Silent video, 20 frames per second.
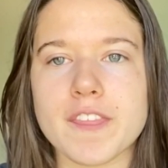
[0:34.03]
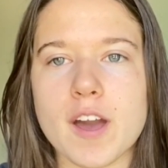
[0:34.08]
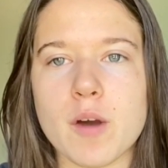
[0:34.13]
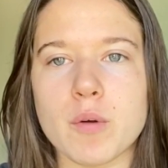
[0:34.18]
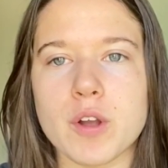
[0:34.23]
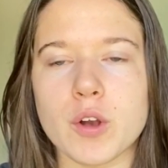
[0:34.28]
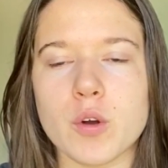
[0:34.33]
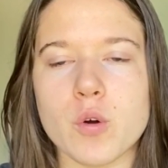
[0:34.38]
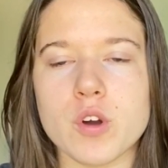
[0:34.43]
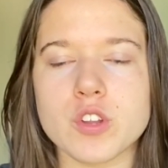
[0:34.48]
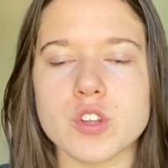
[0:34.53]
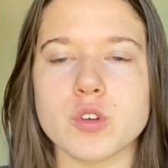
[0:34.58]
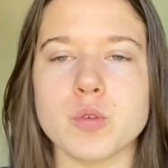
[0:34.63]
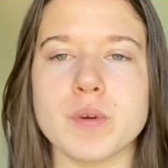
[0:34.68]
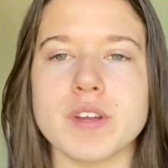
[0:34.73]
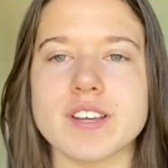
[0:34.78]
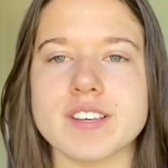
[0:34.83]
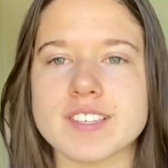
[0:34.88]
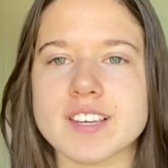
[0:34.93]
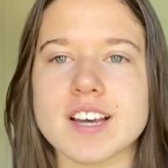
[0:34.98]
that we are going to
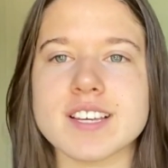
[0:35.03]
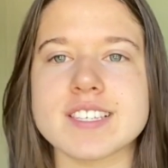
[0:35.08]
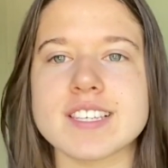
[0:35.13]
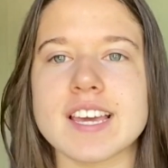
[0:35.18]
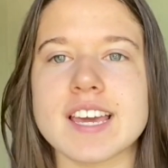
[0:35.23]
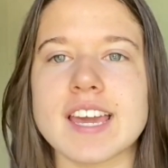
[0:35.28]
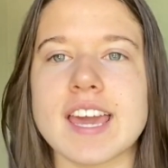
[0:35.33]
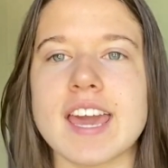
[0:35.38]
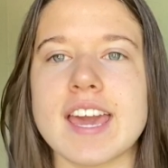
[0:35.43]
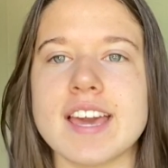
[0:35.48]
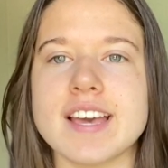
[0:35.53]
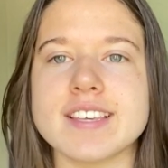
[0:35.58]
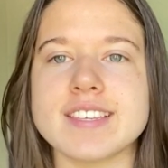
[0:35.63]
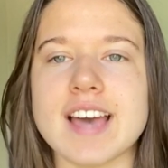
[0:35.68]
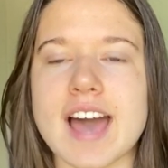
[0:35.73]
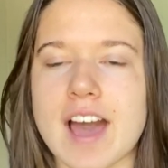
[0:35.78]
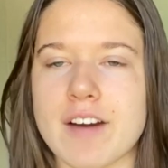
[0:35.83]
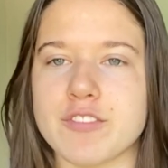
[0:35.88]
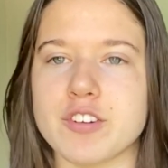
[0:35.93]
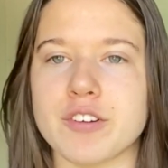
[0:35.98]
be discussing
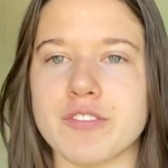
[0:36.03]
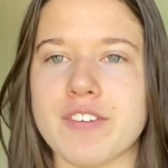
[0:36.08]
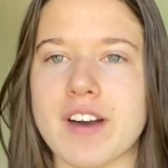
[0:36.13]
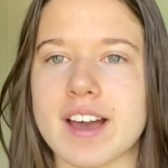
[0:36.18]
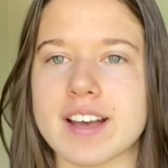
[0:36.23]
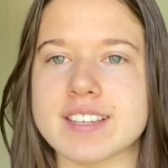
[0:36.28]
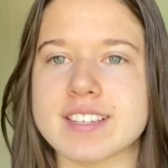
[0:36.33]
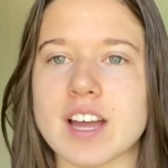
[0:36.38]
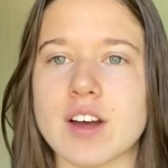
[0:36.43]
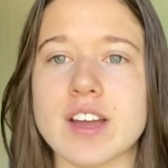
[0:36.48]
is After Effects.